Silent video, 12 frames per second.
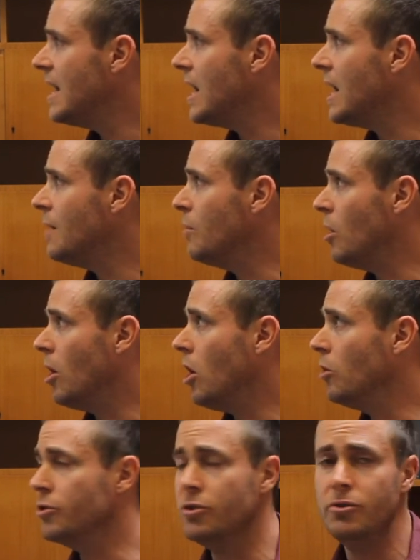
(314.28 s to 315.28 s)

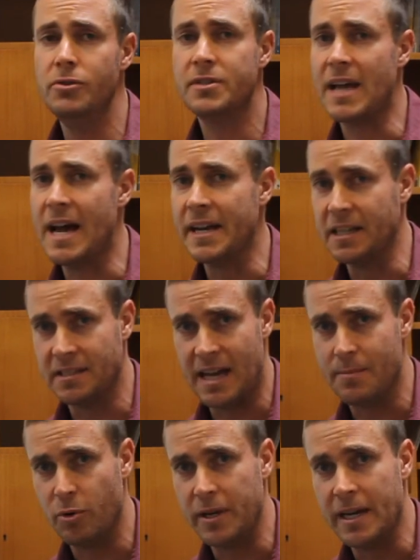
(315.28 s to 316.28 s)
I'll use an
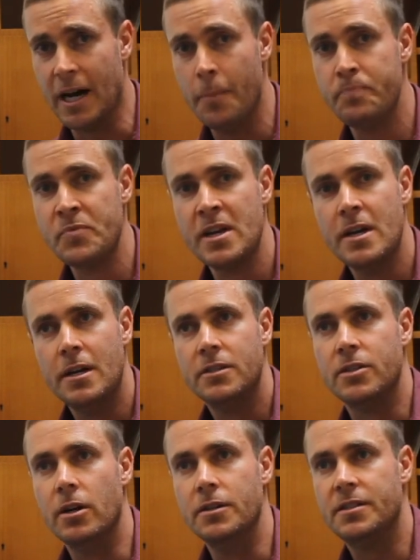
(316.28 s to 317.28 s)
example here.
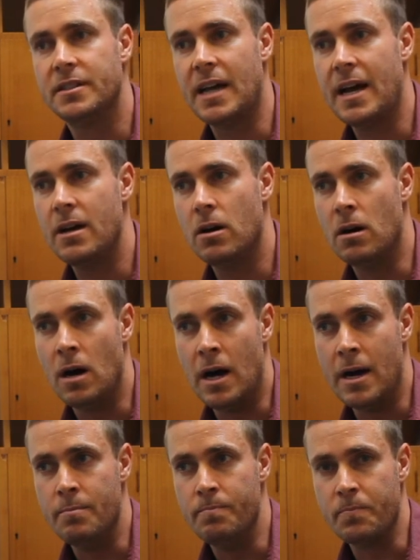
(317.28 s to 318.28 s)
So say
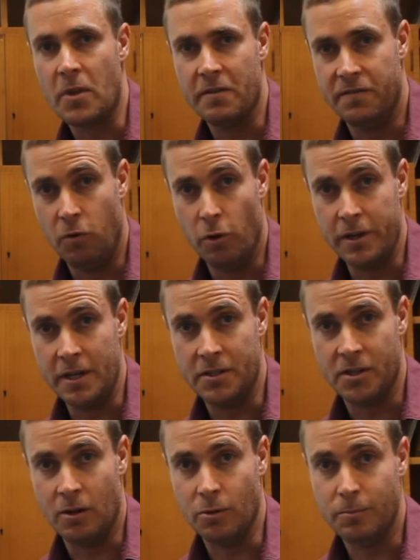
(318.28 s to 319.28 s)
I'm 4 years
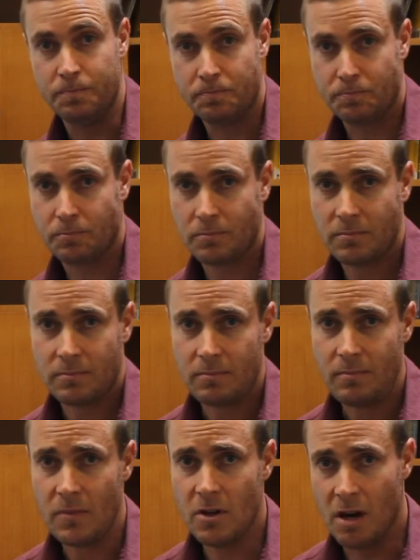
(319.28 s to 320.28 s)
old.
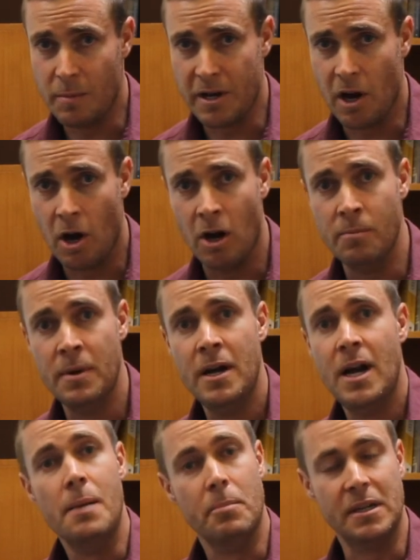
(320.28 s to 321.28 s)
I'm at home,
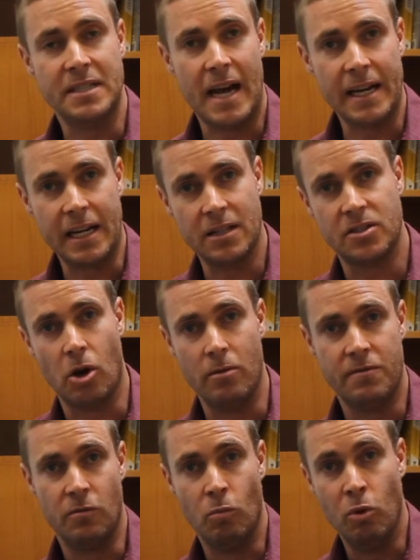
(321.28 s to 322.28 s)
my dad gets home
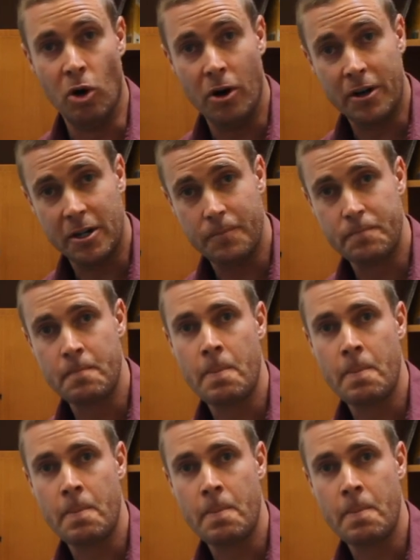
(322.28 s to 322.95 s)
from work,